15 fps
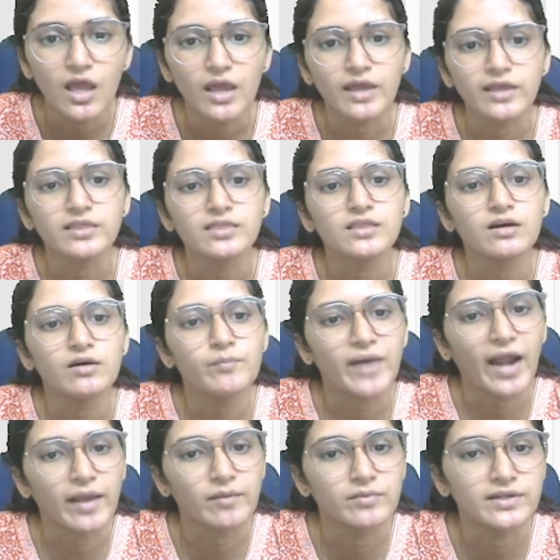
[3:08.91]
in the
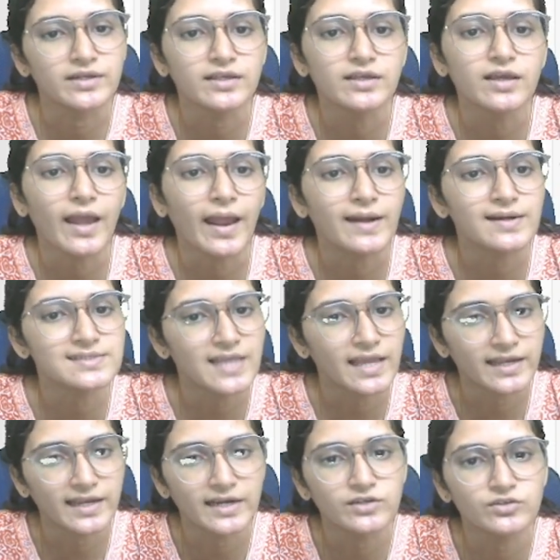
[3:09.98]
primary and
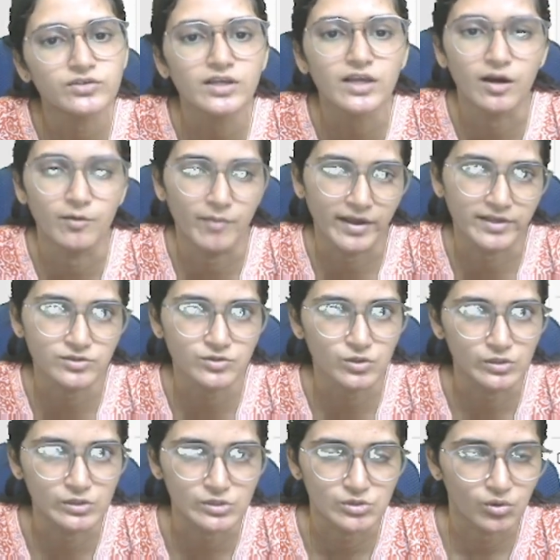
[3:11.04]
secondary amines
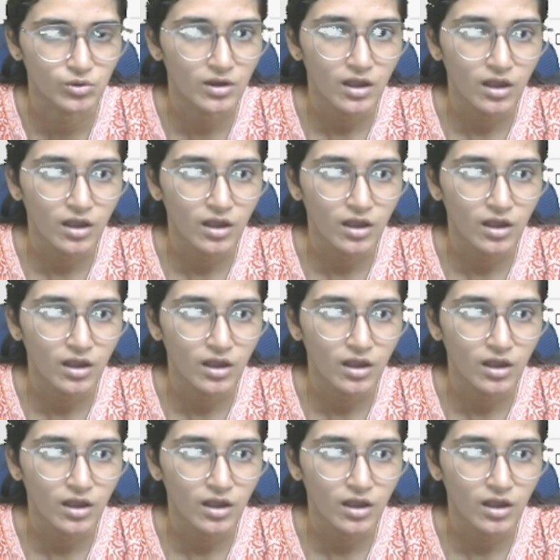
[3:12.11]
also.